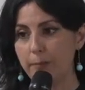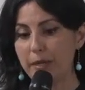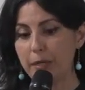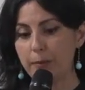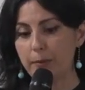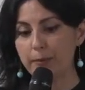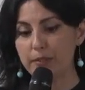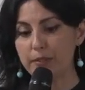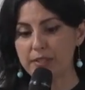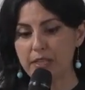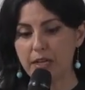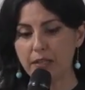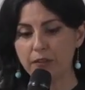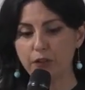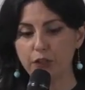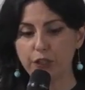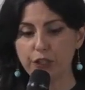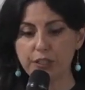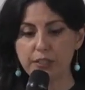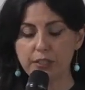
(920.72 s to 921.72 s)
minimum
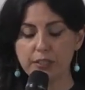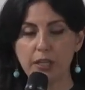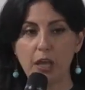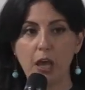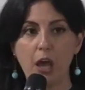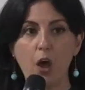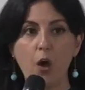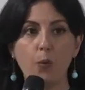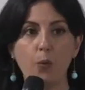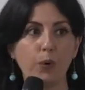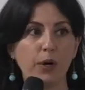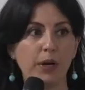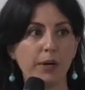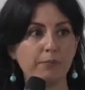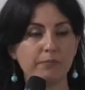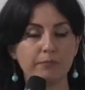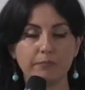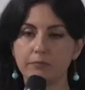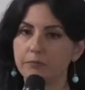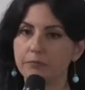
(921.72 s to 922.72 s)
standards
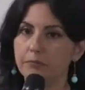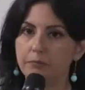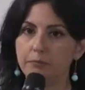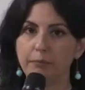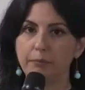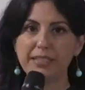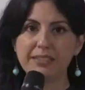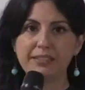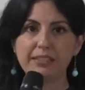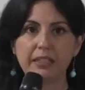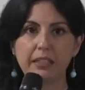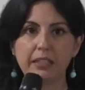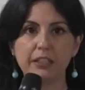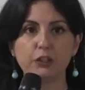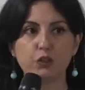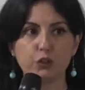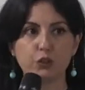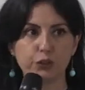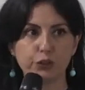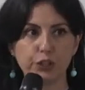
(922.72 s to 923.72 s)
were basically
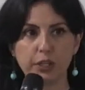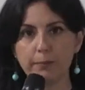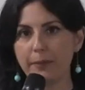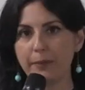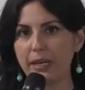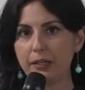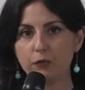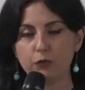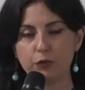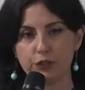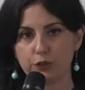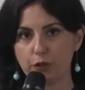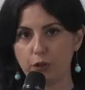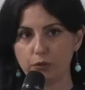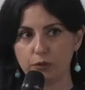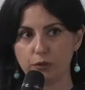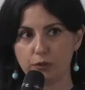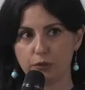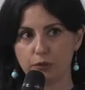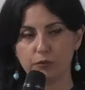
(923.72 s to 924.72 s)
three main
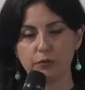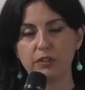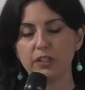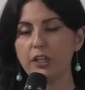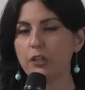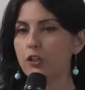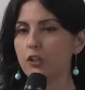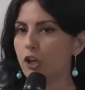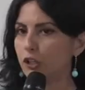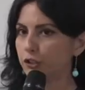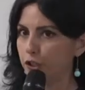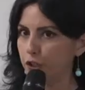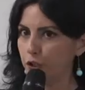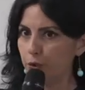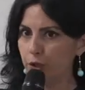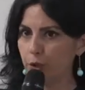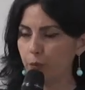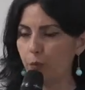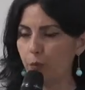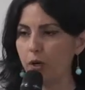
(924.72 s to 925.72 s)
results. They are not the
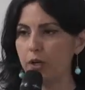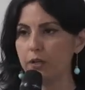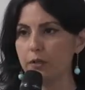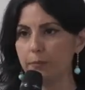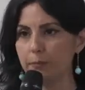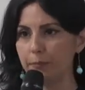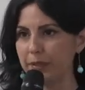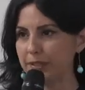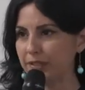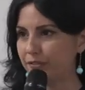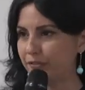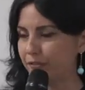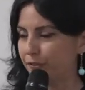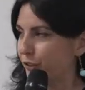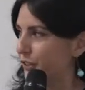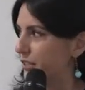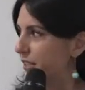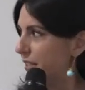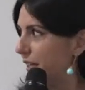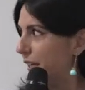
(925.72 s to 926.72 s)
only one, but
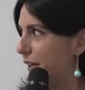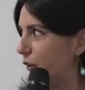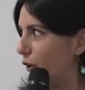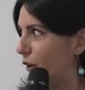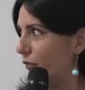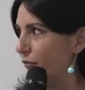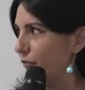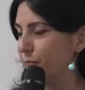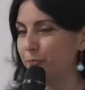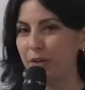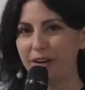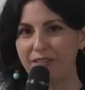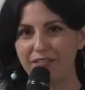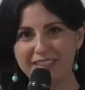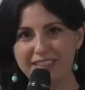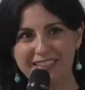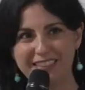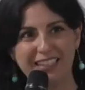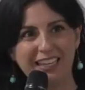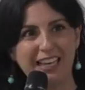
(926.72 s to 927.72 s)
for the sake of
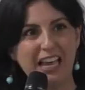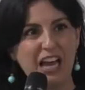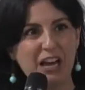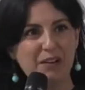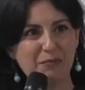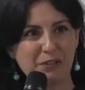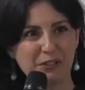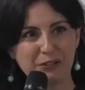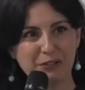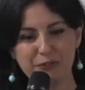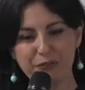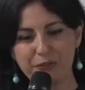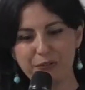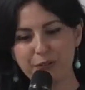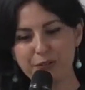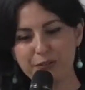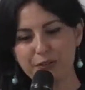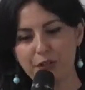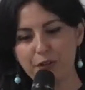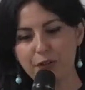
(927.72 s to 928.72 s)
brevity, I'm going to
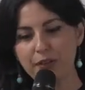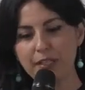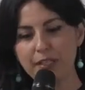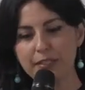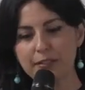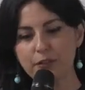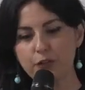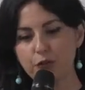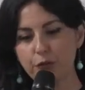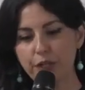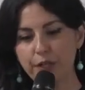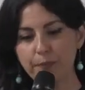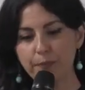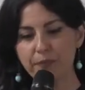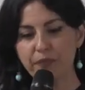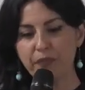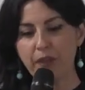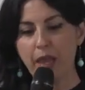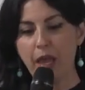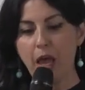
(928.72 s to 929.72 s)
focus on these
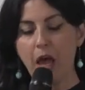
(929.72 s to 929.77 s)
three.